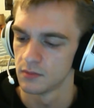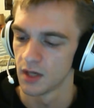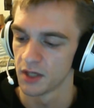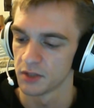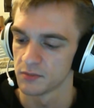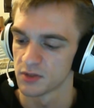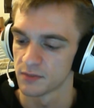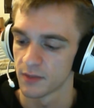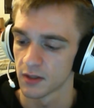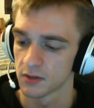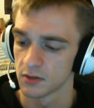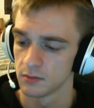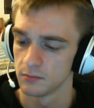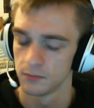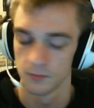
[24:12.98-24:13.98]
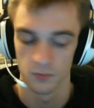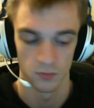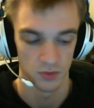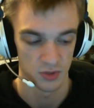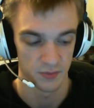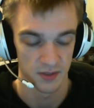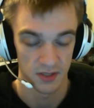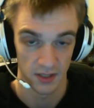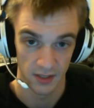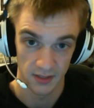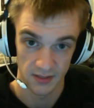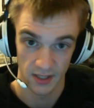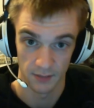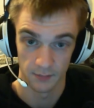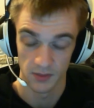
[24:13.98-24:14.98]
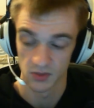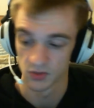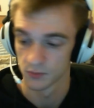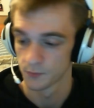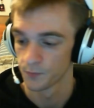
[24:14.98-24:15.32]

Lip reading: Spectrum, which is basically his headpiece.